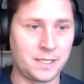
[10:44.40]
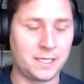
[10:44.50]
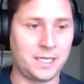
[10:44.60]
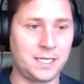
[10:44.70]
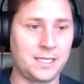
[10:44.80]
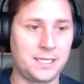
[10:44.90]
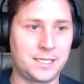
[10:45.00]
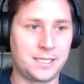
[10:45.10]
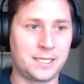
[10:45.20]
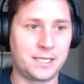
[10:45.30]

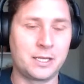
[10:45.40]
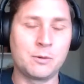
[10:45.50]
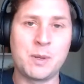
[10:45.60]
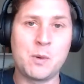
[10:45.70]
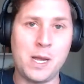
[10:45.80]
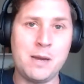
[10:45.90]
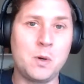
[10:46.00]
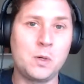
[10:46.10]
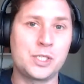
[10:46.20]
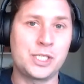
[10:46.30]
There will be one
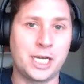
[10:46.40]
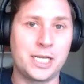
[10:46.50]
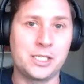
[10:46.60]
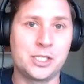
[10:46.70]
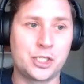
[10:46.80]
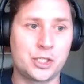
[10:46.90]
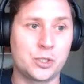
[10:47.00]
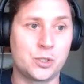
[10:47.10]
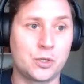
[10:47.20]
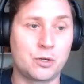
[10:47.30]
more change
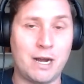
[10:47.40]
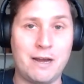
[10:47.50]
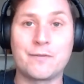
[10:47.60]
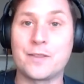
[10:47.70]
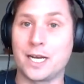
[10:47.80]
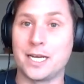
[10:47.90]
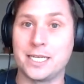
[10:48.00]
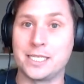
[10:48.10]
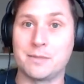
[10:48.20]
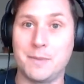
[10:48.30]
to graph that I
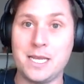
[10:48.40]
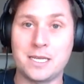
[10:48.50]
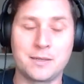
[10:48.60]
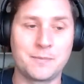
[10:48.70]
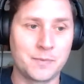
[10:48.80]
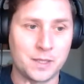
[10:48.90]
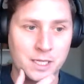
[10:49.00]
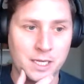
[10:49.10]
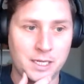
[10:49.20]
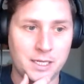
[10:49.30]
need to make,
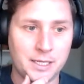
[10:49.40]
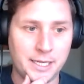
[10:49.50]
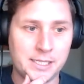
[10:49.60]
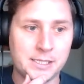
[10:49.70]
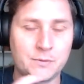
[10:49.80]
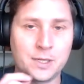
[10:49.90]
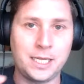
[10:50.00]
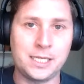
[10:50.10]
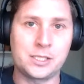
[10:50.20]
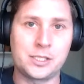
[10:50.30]
and it
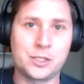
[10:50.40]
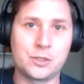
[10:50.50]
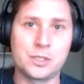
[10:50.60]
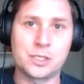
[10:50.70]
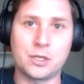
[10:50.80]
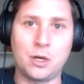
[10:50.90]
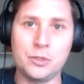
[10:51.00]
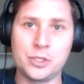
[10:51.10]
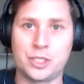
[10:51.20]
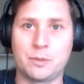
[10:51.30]
relates to this
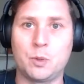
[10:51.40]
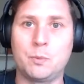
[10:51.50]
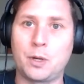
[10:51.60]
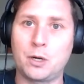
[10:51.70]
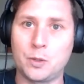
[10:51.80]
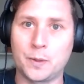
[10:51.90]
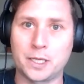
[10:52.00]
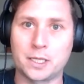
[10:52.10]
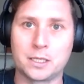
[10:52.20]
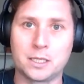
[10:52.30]
ownership or
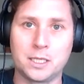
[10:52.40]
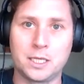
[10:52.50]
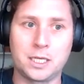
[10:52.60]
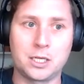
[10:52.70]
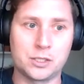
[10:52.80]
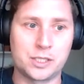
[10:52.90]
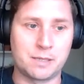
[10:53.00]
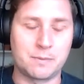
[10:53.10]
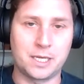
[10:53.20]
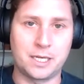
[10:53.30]
borrowing
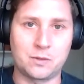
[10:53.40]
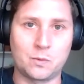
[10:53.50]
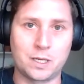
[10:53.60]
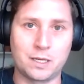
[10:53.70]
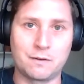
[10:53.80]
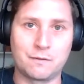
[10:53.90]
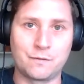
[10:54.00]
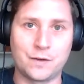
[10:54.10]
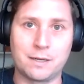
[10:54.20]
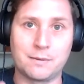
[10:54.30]
concept that we've
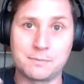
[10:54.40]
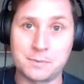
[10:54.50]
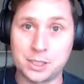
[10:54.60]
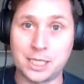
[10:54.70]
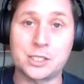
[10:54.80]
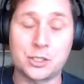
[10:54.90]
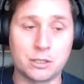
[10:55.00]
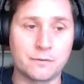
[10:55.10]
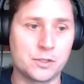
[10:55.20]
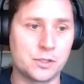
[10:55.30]
touched on
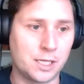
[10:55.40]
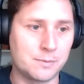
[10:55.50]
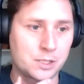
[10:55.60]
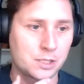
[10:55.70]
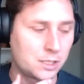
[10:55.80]
a few times.